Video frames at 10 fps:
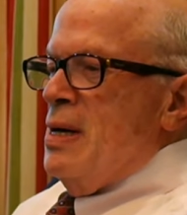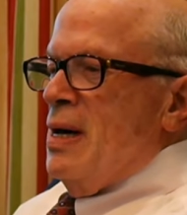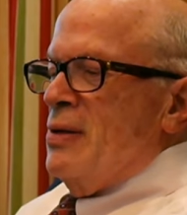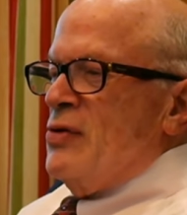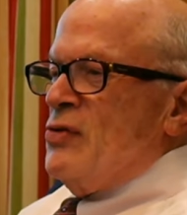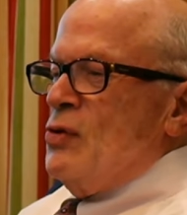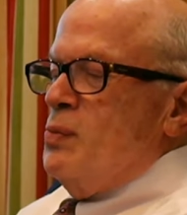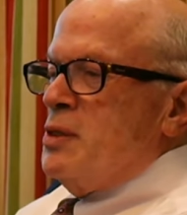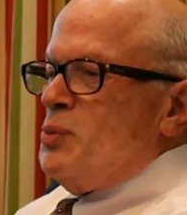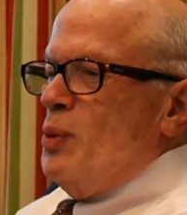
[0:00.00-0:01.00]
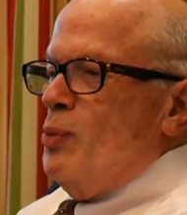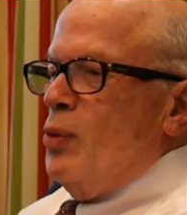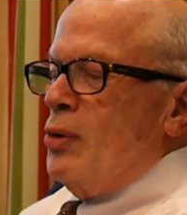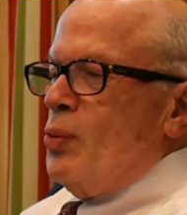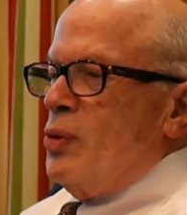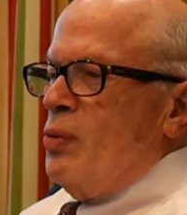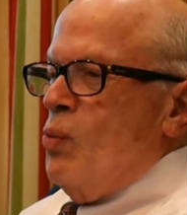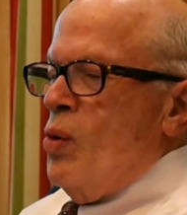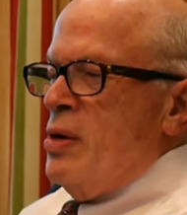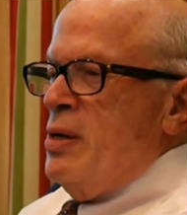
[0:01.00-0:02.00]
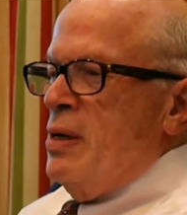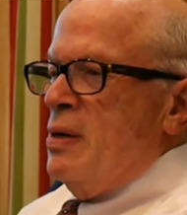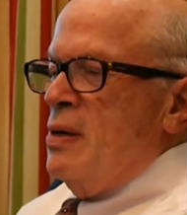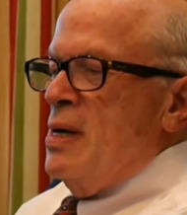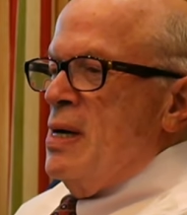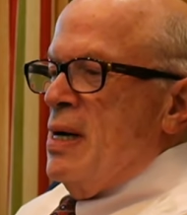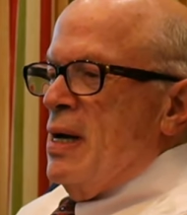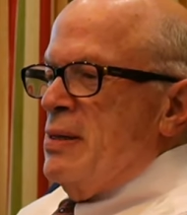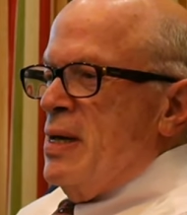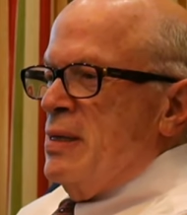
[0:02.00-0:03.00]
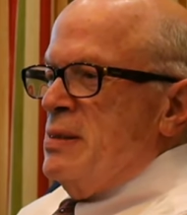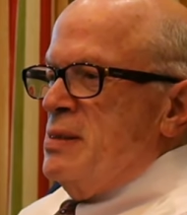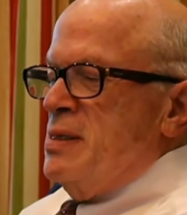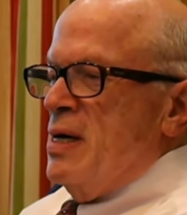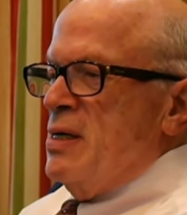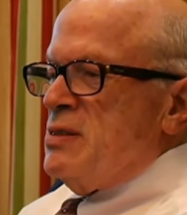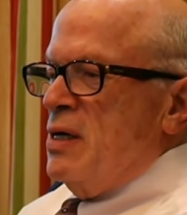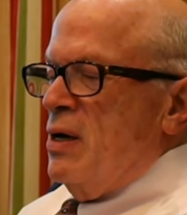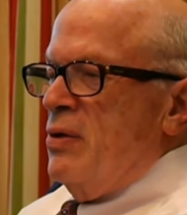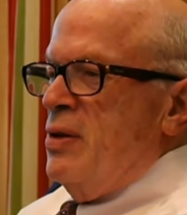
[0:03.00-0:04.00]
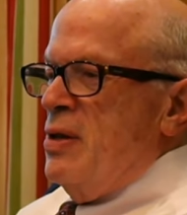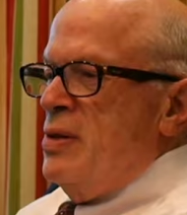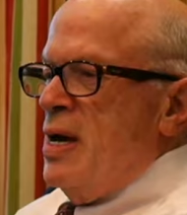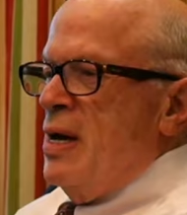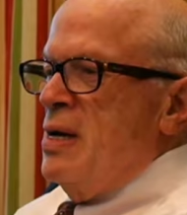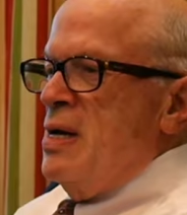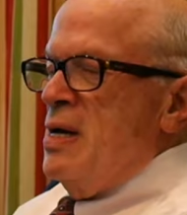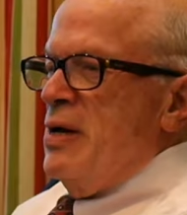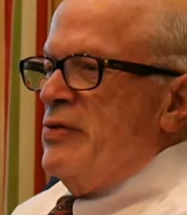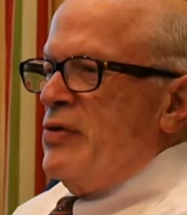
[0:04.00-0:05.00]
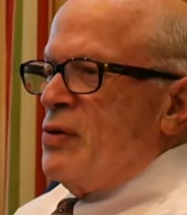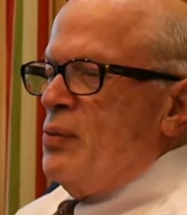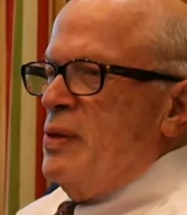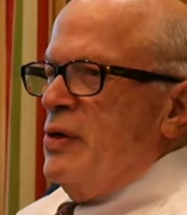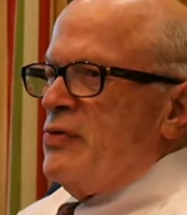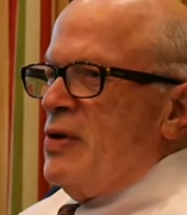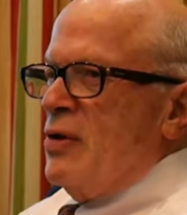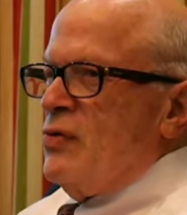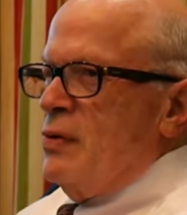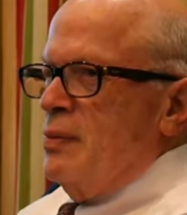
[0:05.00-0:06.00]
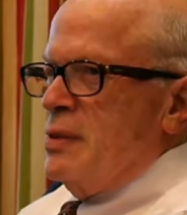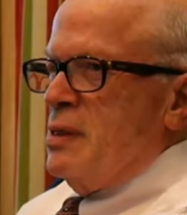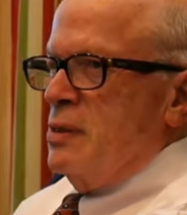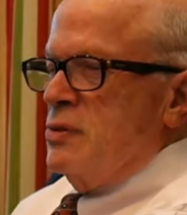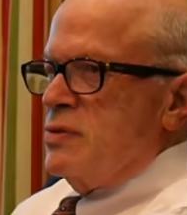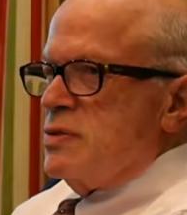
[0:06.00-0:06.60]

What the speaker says: and the suit must be brought within 1 year and 90 days. Other than that, it's a 3-year statute of limitations.